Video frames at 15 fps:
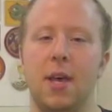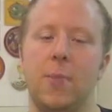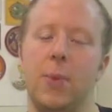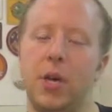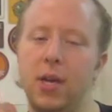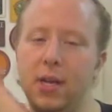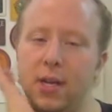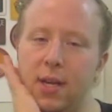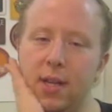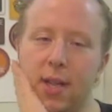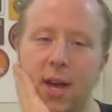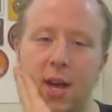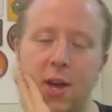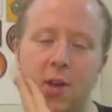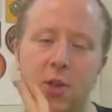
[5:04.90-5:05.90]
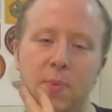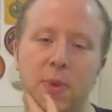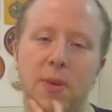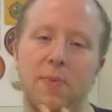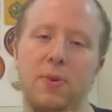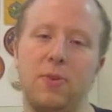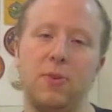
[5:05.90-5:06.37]
but a lot of other
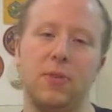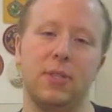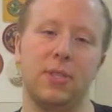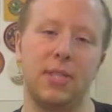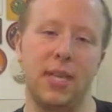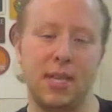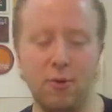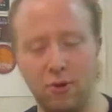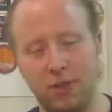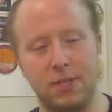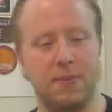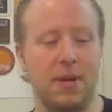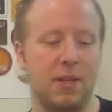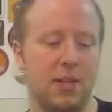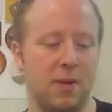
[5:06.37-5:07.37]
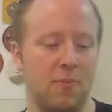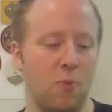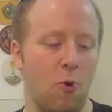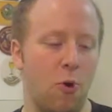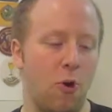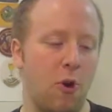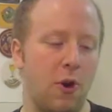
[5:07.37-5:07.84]
people said they were expecting
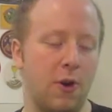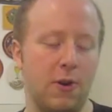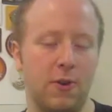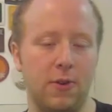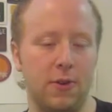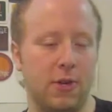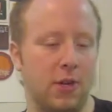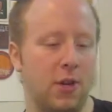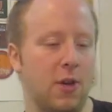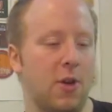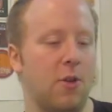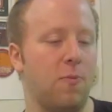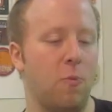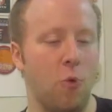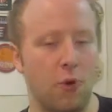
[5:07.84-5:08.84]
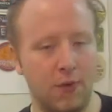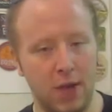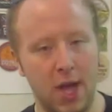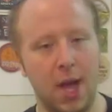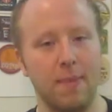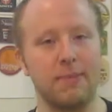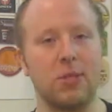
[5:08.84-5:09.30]
more, more of the
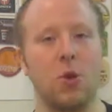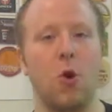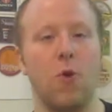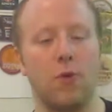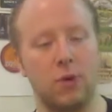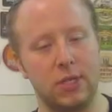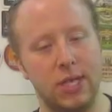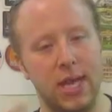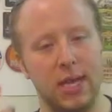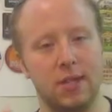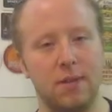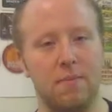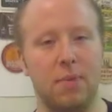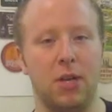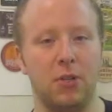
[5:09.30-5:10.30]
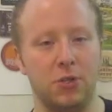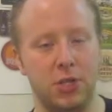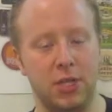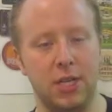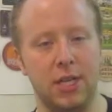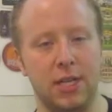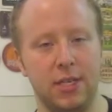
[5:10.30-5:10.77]
hops to overtake the
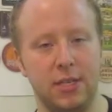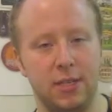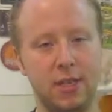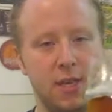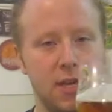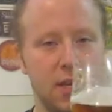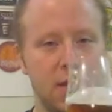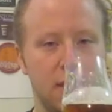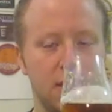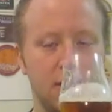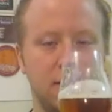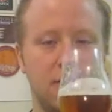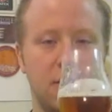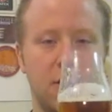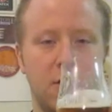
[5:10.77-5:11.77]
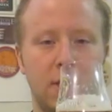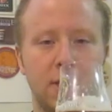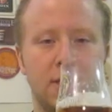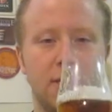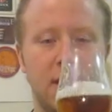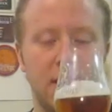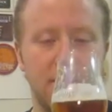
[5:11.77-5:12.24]
Belgian yeast. So
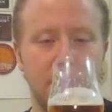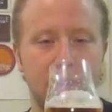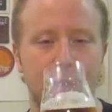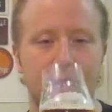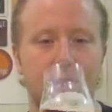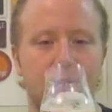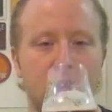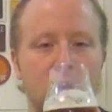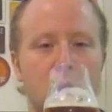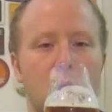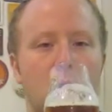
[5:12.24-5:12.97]
let's dive back in.